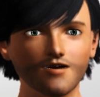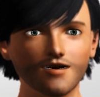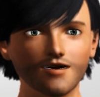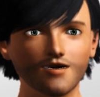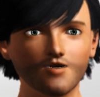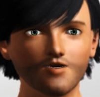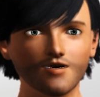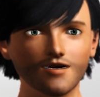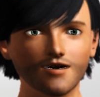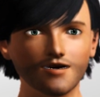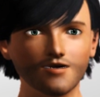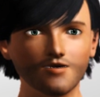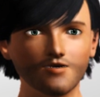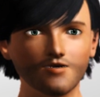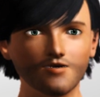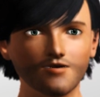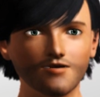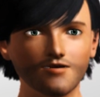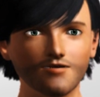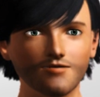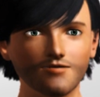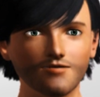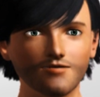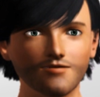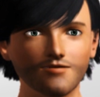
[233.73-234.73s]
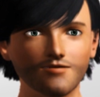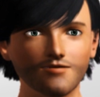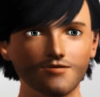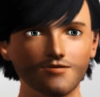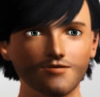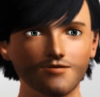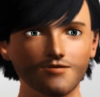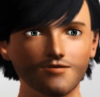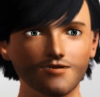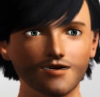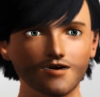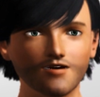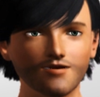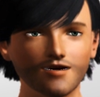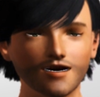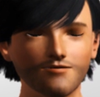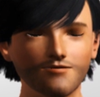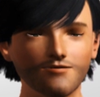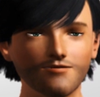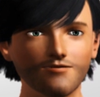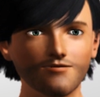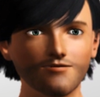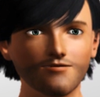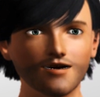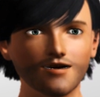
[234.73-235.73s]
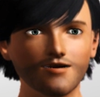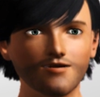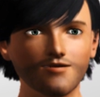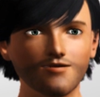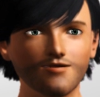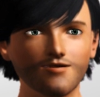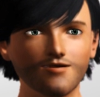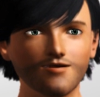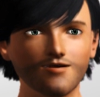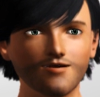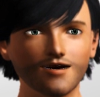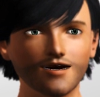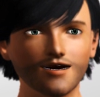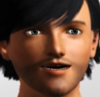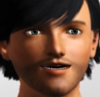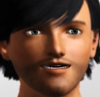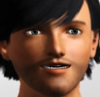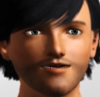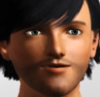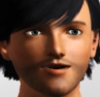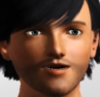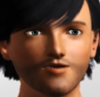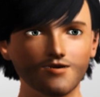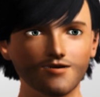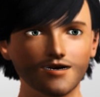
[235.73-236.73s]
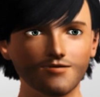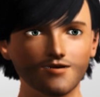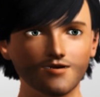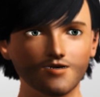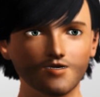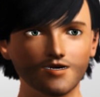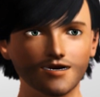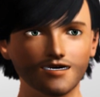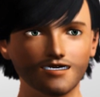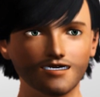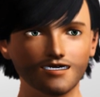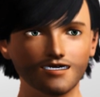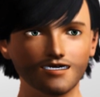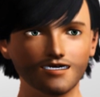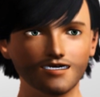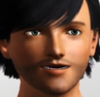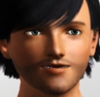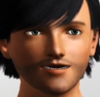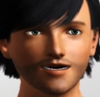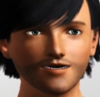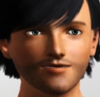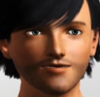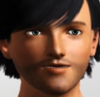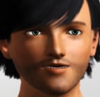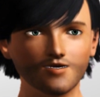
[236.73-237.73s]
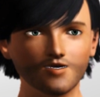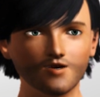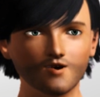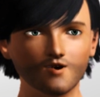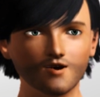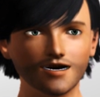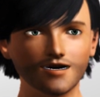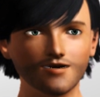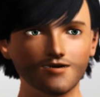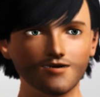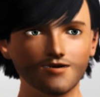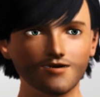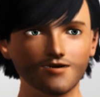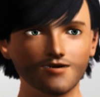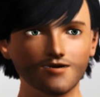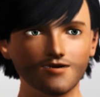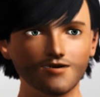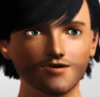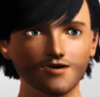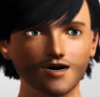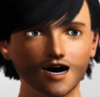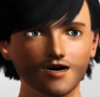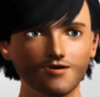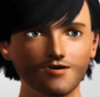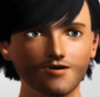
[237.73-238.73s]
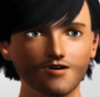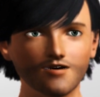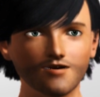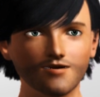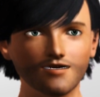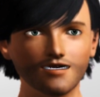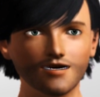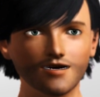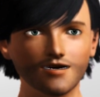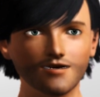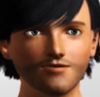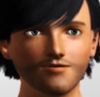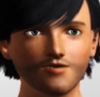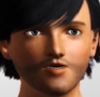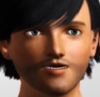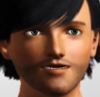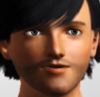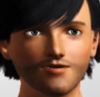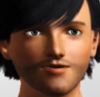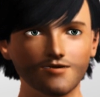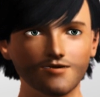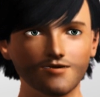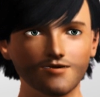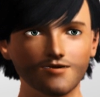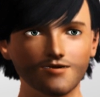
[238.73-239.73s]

I see. Okay, and what aspect of the game is it that drew you into the world of The Sims?